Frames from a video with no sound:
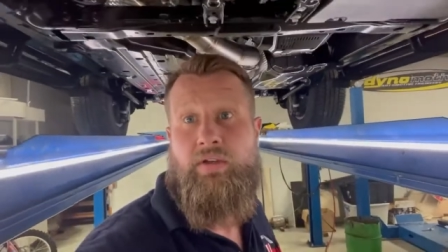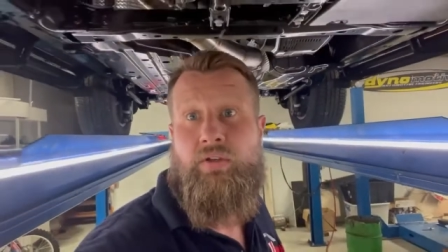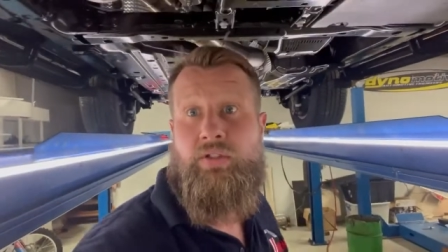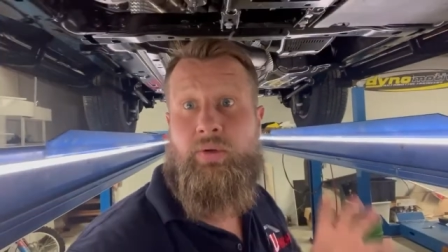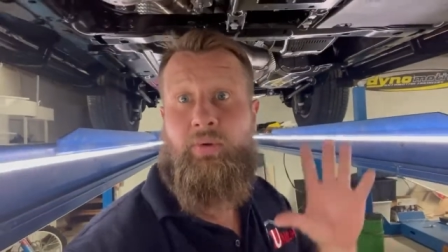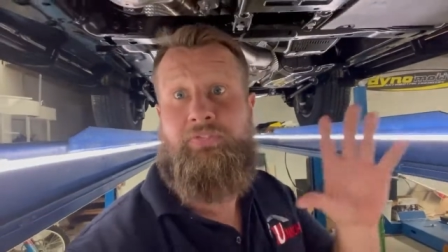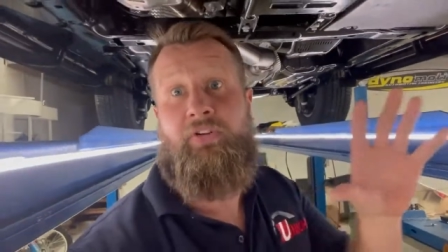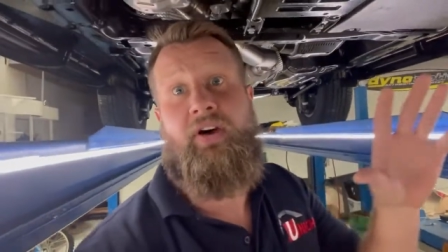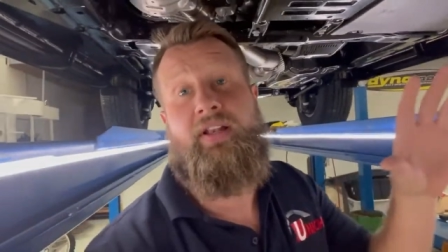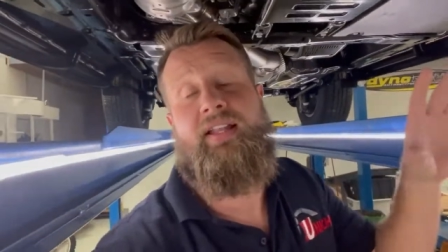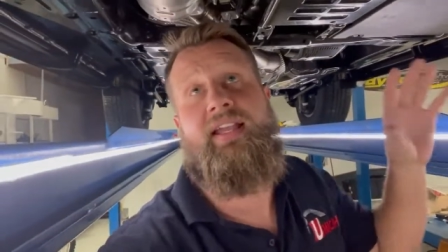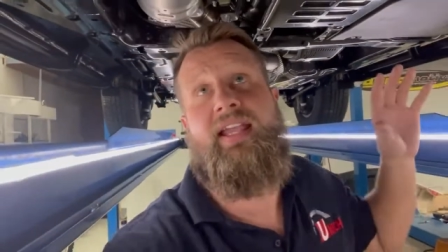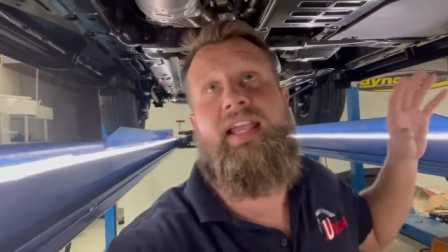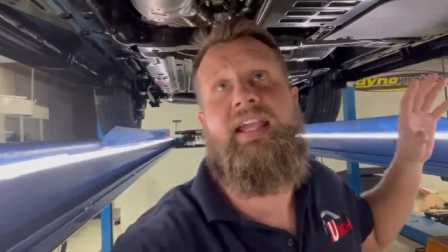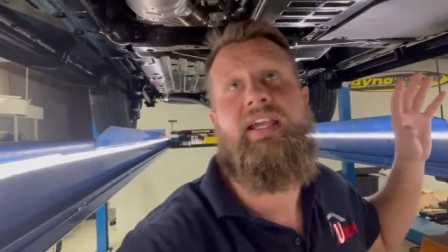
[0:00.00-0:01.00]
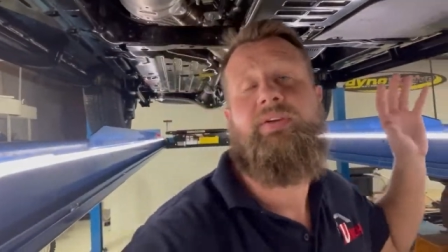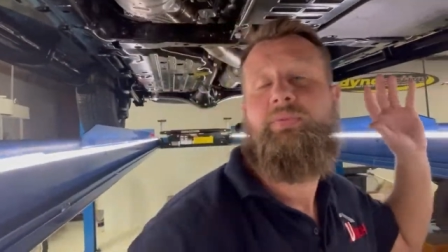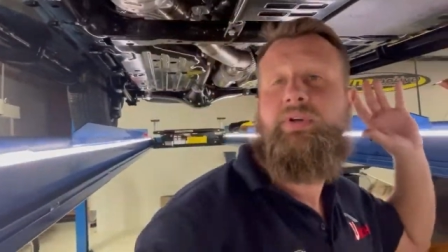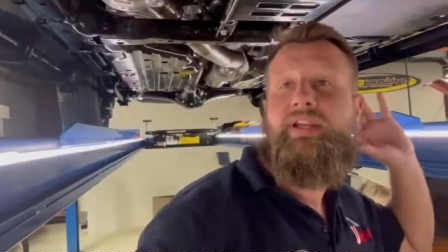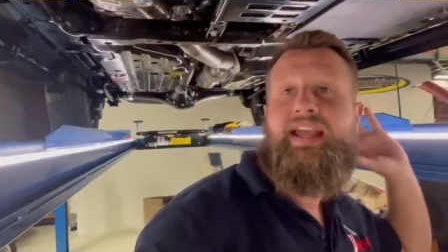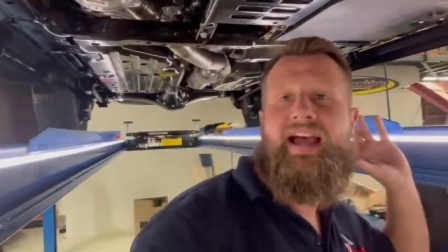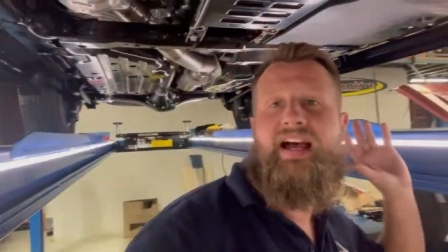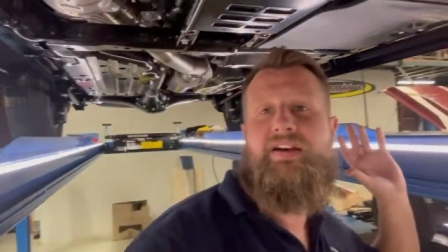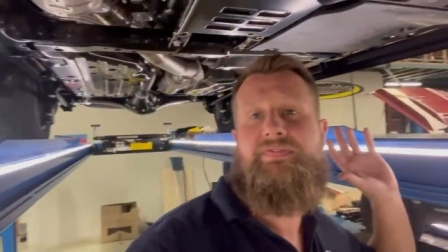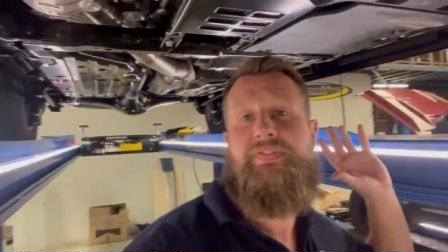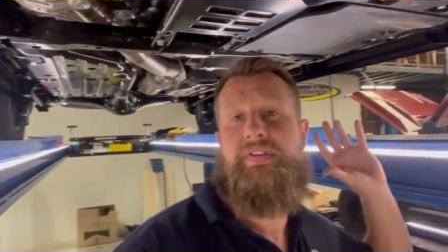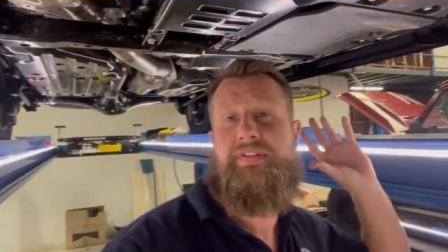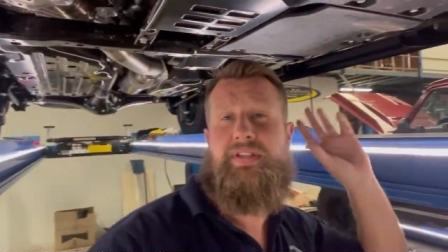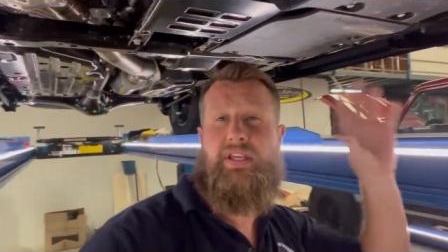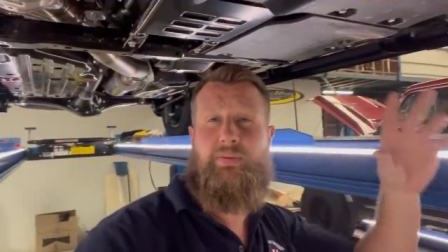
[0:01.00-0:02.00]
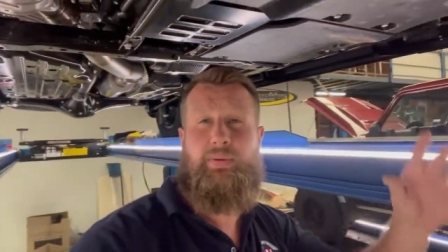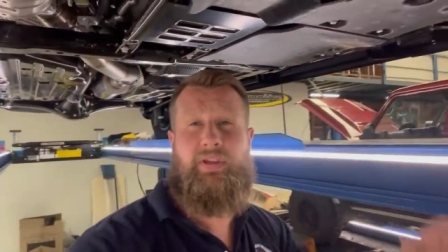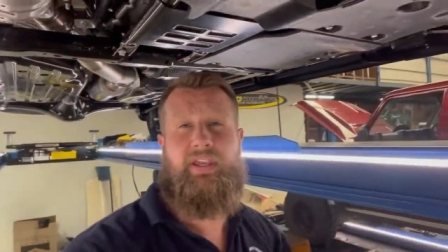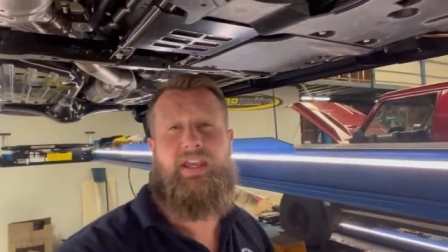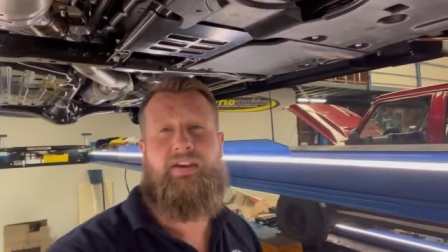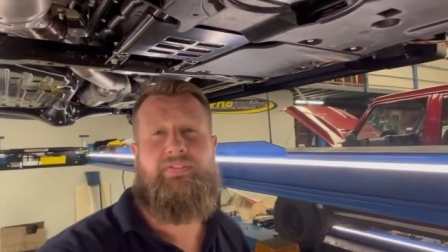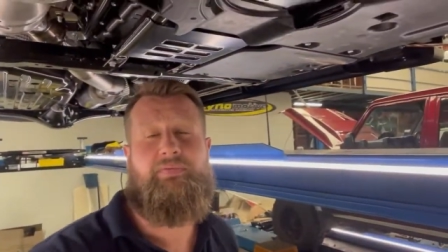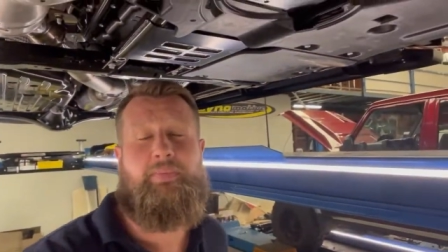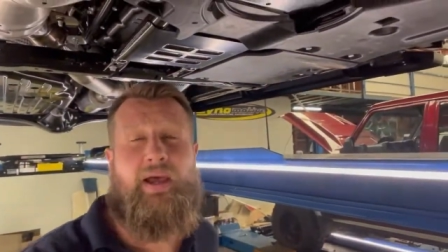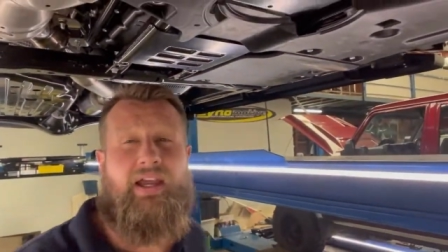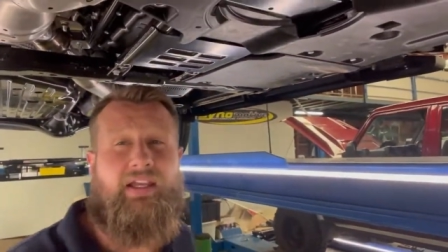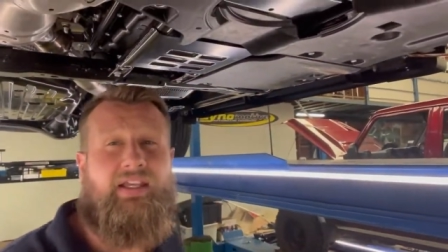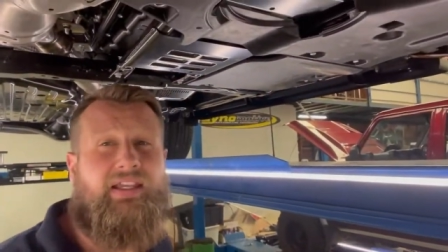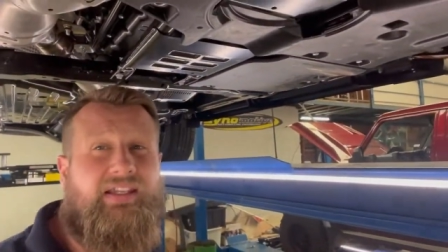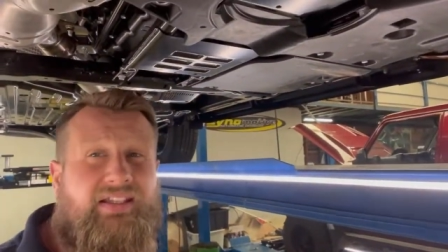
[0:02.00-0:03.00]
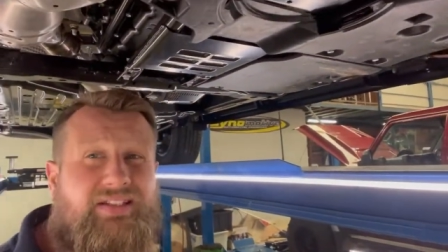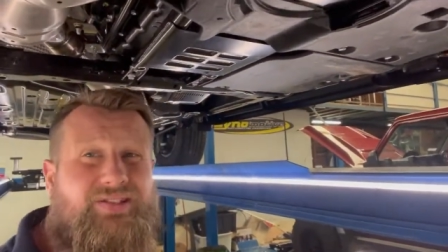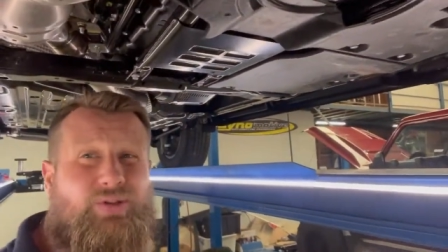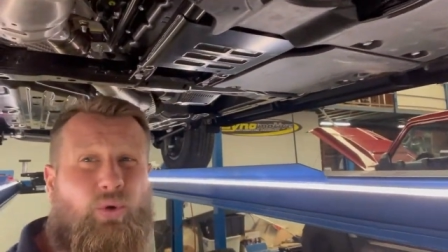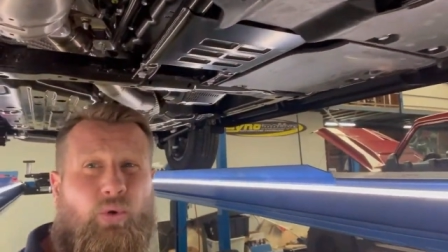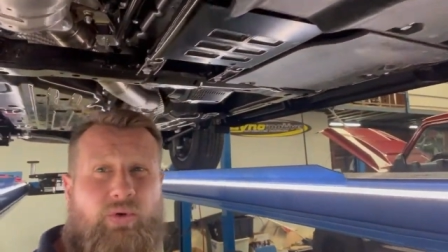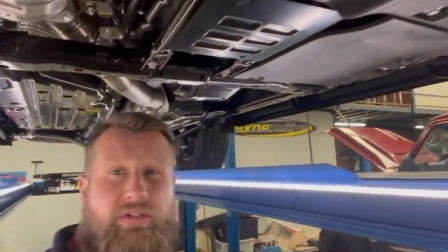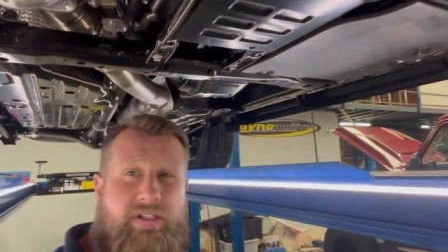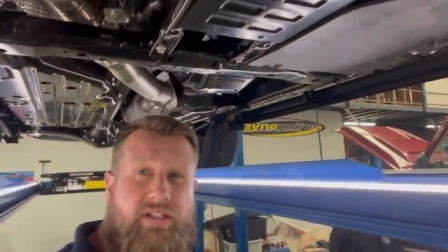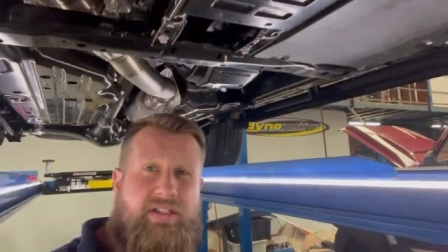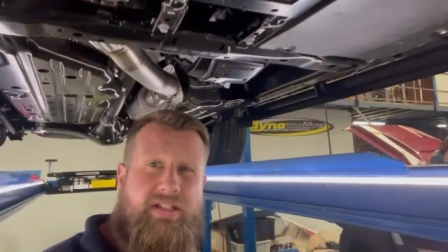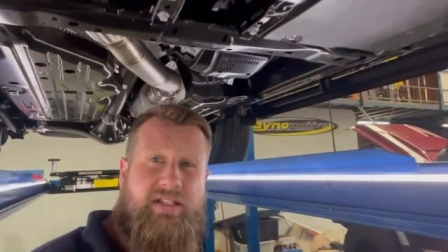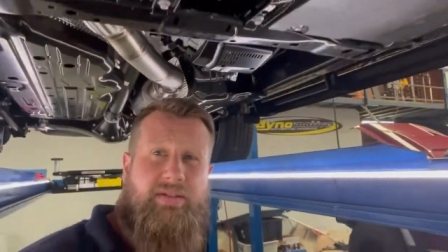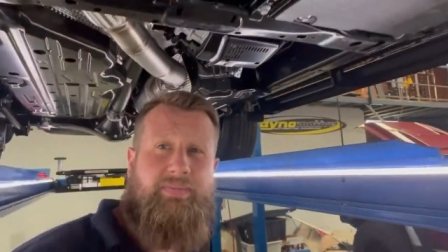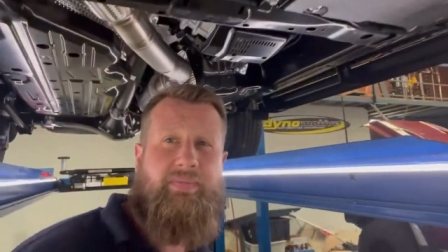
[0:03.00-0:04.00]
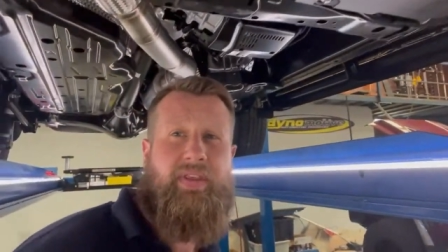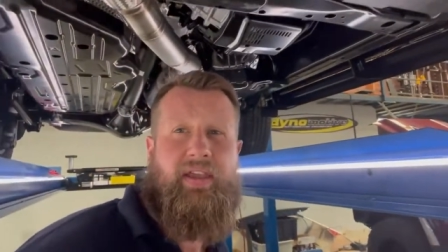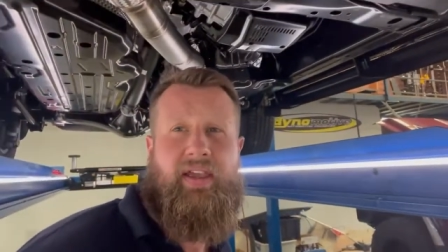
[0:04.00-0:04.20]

So we're finally here. We have the DPF back exhaust system